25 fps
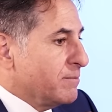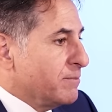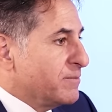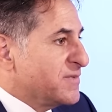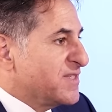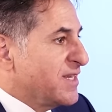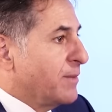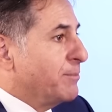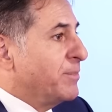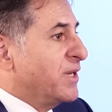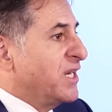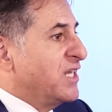
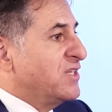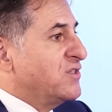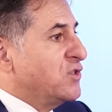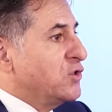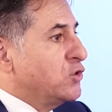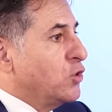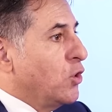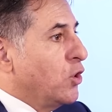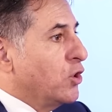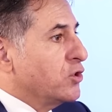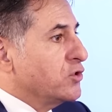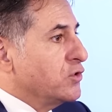somebody to
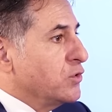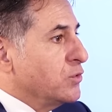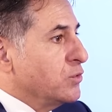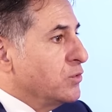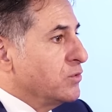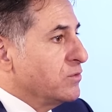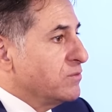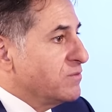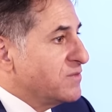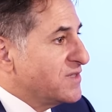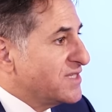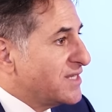talk to,
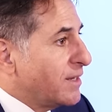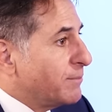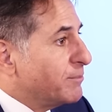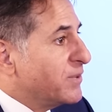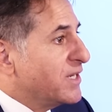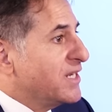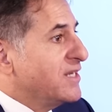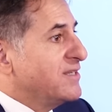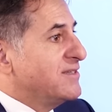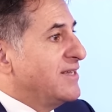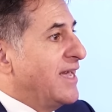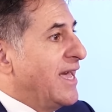
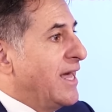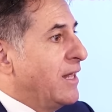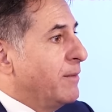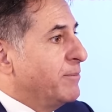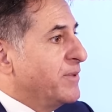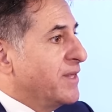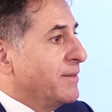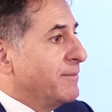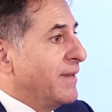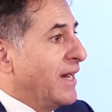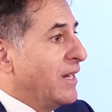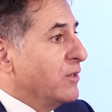somebody to help
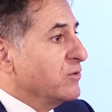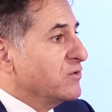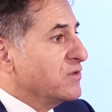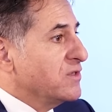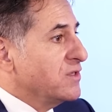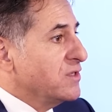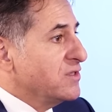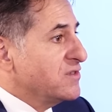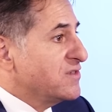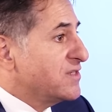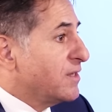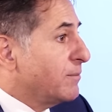them out,
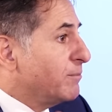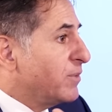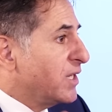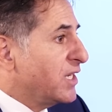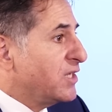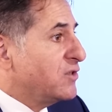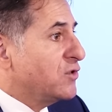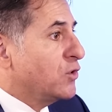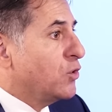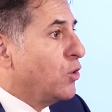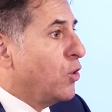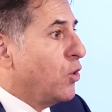
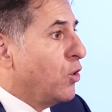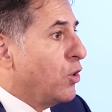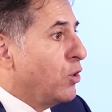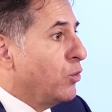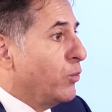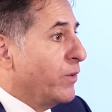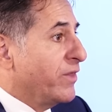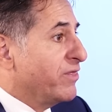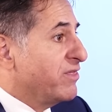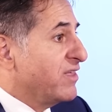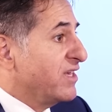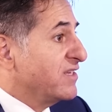somebody to call
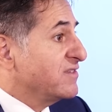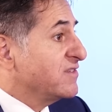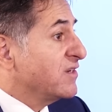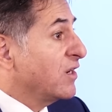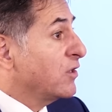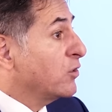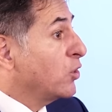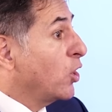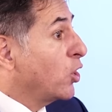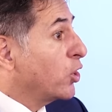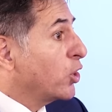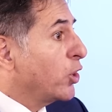when things
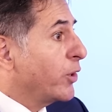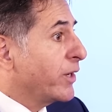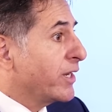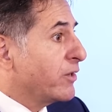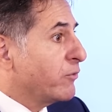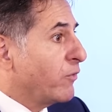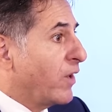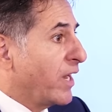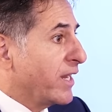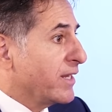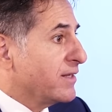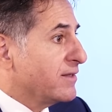are not going
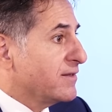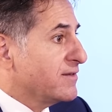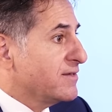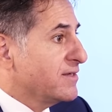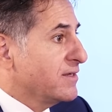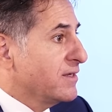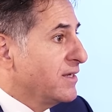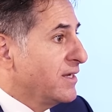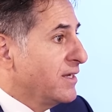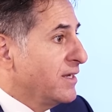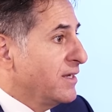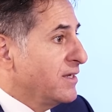right.
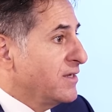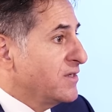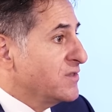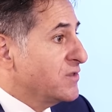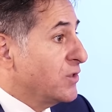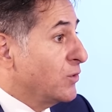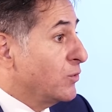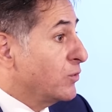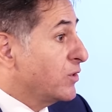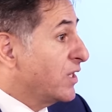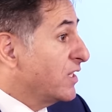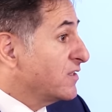
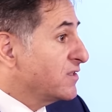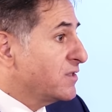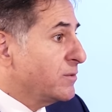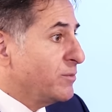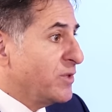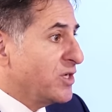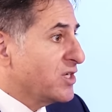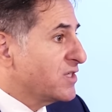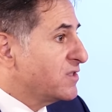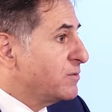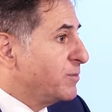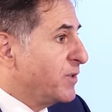So
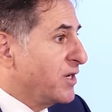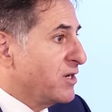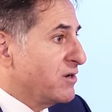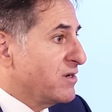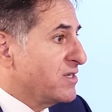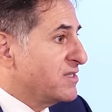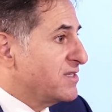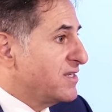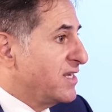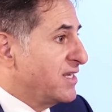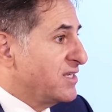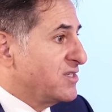customer
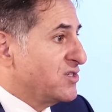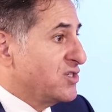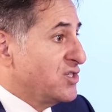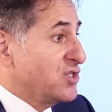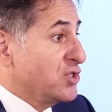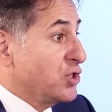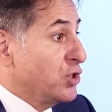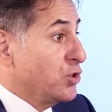experience is